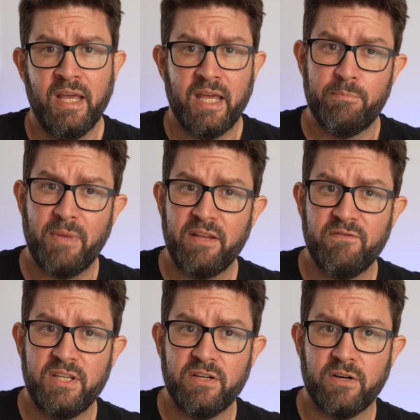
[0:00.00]
In many
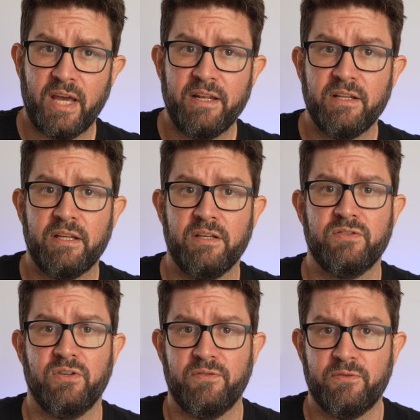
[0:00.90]
video editing
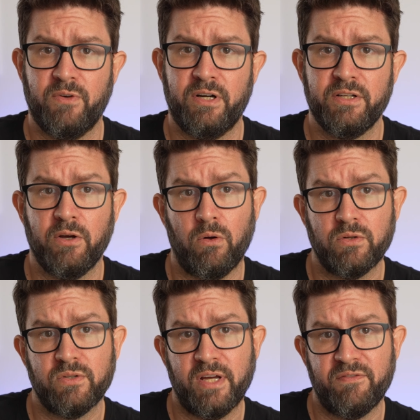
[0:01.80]
software you
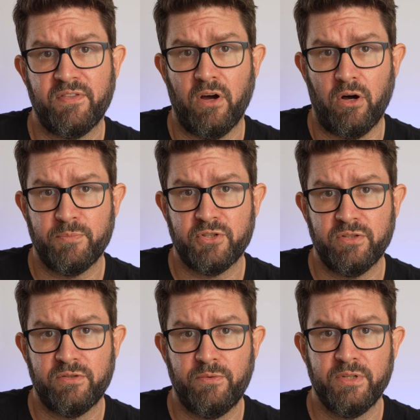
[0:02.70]
also have the
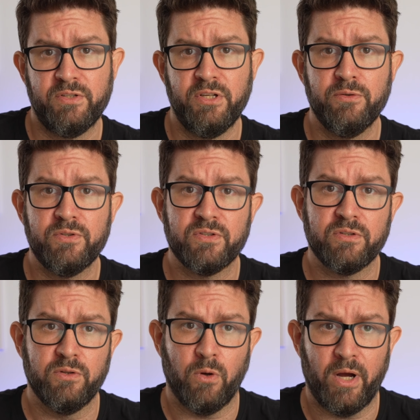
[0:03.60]
option to reduce
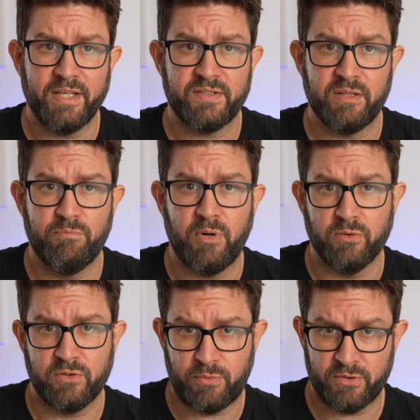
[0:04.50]
noise in
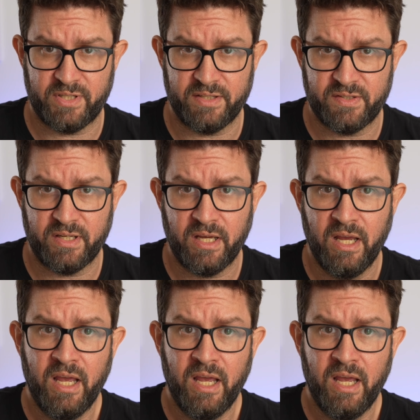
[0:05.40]
post-processing,